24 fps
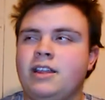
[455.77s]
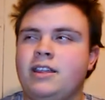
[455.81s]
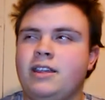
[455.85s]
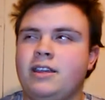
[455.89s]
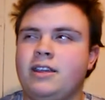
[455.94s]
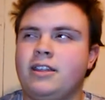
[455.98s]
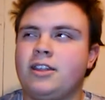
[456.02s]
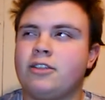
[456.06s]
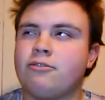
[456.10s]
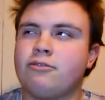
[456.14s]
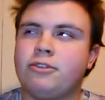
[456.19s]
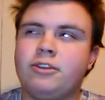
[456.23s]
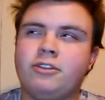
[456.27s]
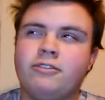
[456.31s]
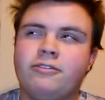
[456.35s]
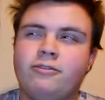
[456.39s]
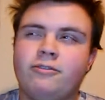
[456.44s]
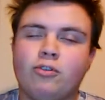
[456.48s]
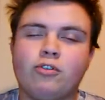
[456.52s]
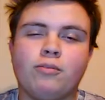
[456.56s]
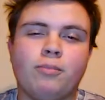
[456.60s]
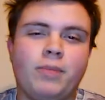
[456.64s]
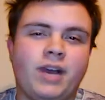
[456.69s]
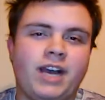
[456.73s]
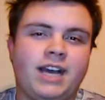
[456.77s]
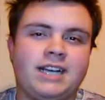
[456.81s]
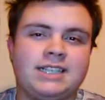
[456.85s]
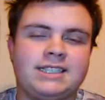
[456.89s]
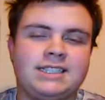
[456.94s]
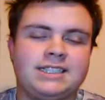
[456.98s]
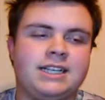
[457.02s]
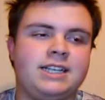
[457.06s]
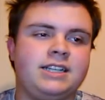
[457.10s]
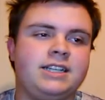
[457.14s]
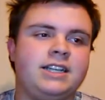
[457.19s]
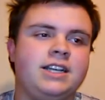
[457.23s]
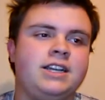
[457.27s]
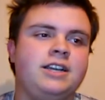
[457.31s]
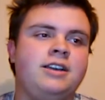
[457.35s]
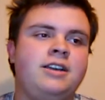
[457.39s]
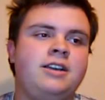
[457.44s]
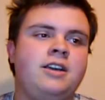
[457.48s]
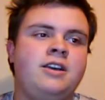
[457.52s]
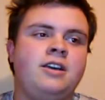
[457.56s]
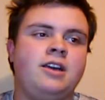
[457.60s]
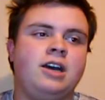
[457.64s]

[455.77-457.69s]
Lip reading: think 3 or 4 bass that day,